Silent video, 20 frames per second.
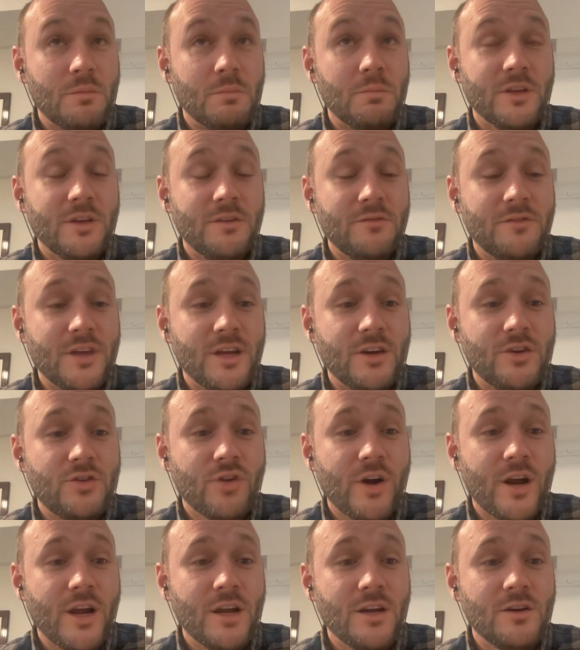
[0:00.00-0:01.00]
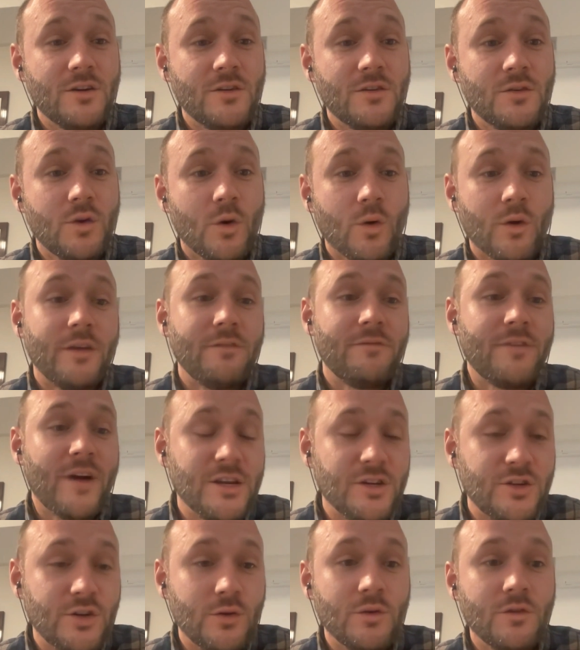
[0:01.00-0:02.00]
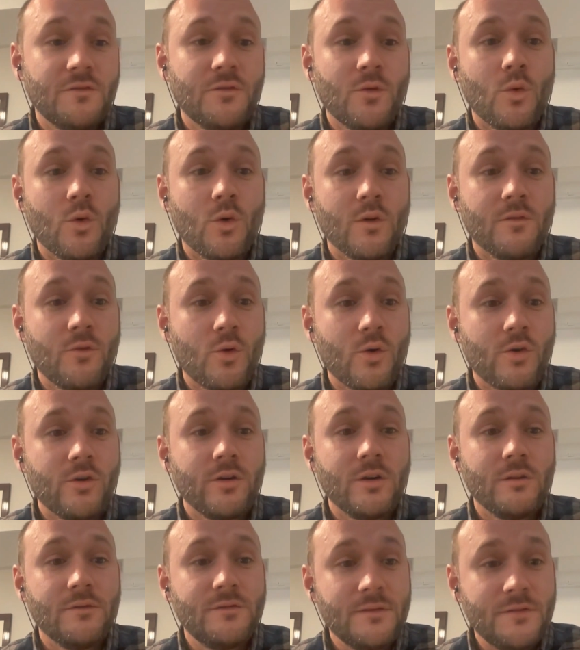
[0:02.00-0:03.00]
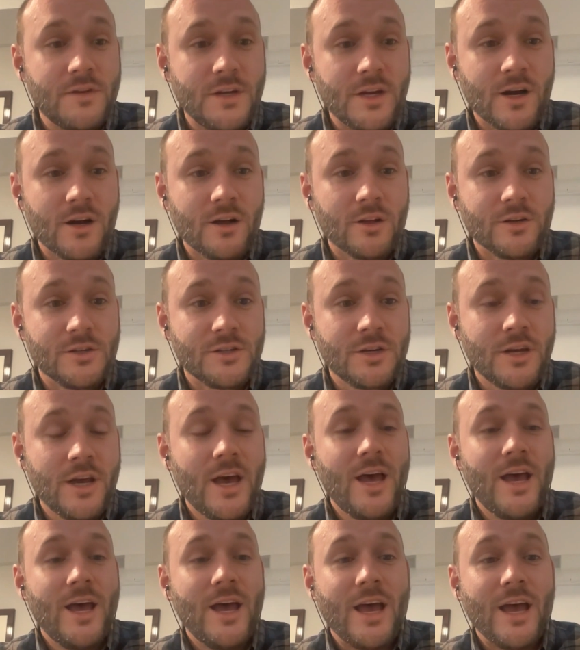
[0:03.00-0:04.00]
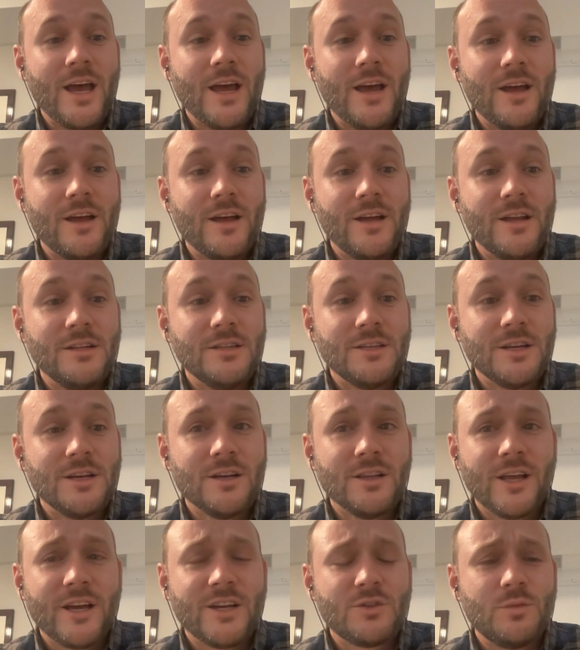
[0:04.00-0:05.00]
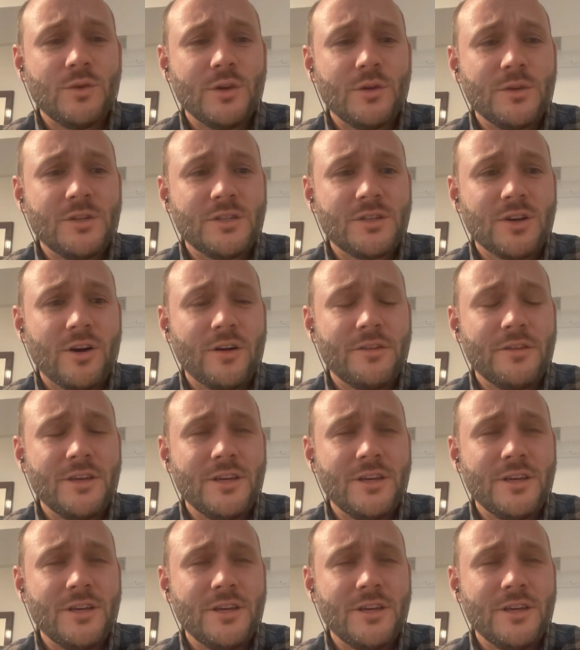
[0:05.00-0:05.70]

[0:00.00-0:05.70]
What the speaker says: believe they trained or they fine-tuned for $450. And last week we saw